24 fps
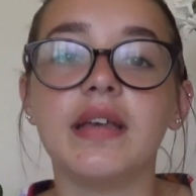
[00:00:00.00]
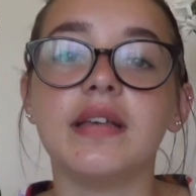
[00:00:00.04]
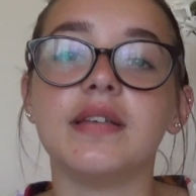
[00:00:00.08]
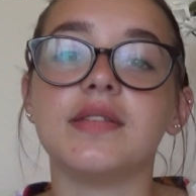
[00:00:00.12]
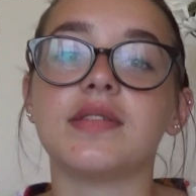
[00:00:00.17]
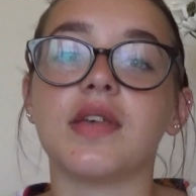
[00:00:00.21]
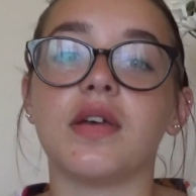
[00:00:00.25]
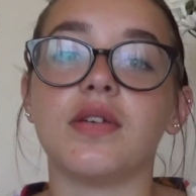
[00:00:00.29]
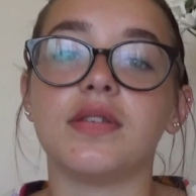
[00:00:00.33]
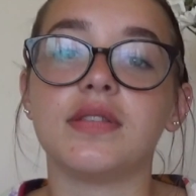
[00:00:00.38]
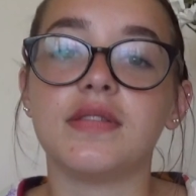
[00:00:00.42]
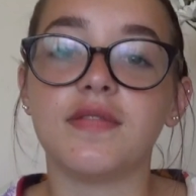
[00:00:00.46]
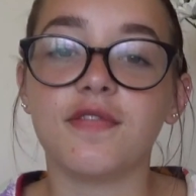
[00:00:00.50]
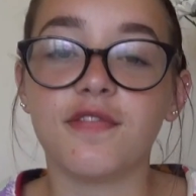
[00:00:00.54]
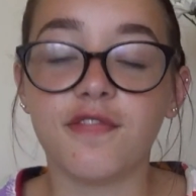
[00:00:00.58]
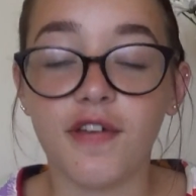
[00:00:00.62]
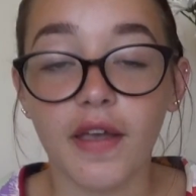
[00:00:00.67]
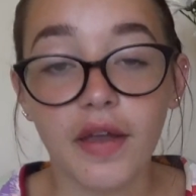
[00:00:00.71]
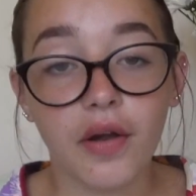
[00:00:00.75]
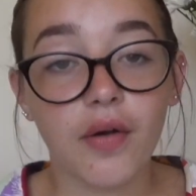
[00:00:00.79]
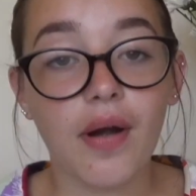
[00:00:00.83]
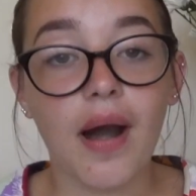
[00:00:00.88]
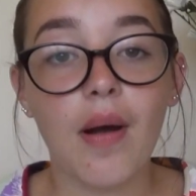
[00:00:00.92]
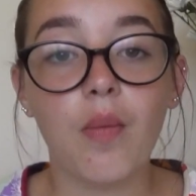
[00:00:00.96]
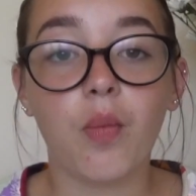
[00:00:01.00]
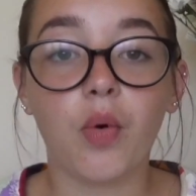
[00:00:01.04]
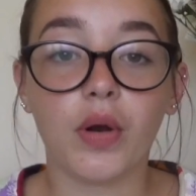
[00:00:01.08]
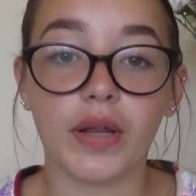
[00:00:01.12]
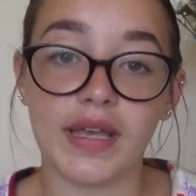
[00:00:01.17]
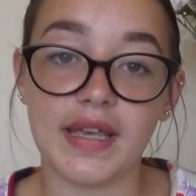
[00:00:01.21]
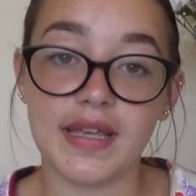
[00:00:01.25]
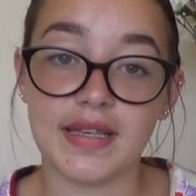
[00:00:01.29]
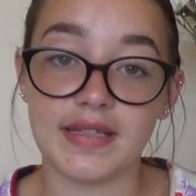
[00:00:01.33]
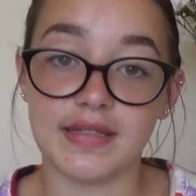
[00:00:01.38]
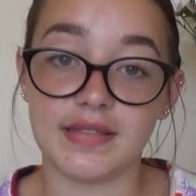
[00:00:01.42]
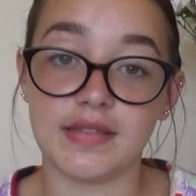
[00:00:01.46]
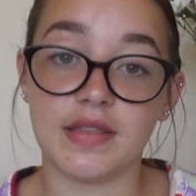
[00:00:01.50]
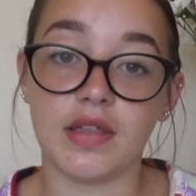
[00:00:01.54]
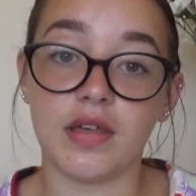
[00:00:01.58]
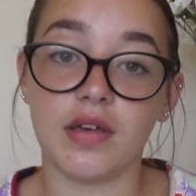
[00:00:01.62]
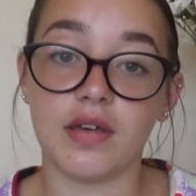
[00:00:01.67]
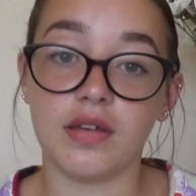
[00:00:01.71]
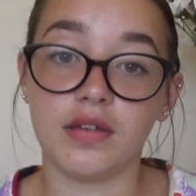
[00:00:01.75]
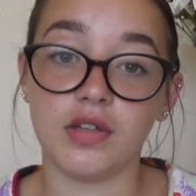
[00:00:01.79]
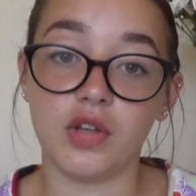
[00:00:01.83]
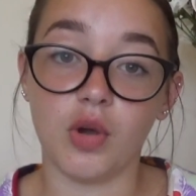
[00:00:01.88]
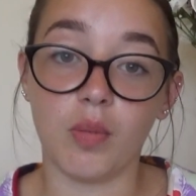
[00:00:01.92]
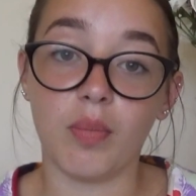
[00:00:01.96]
So figure out what it is
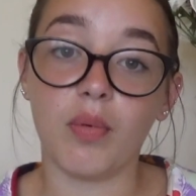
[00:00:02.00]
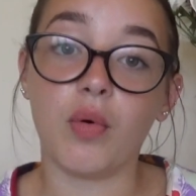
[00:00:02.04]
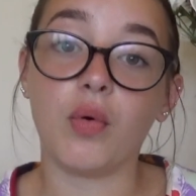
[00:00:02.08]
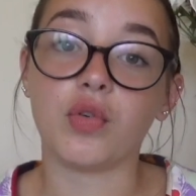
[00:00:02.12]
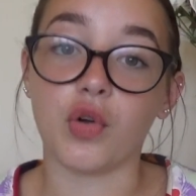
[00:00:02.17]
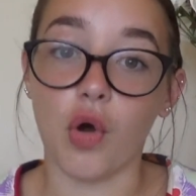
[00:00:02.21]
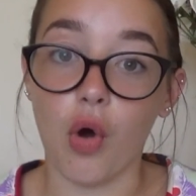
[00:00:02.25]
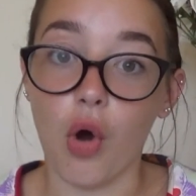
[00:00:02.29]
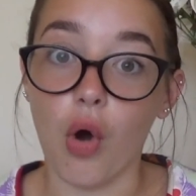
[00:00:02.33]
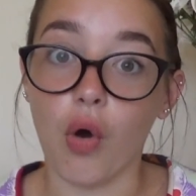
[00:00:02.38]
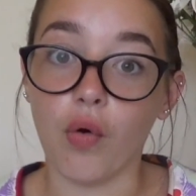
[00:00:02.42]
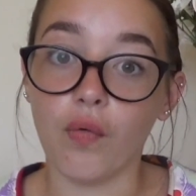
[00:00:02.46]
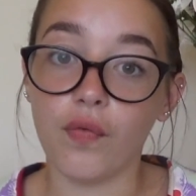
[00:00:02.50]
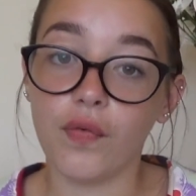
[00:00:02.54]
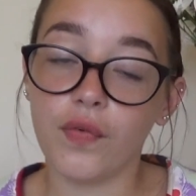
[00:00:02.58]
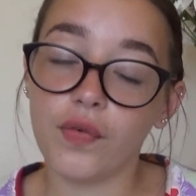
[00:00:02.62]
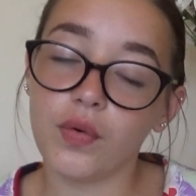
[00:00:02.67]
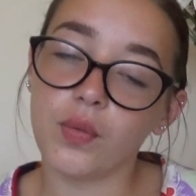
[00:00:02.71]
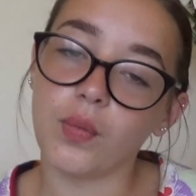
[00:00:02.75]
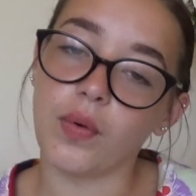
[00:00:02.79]
that you're bored of,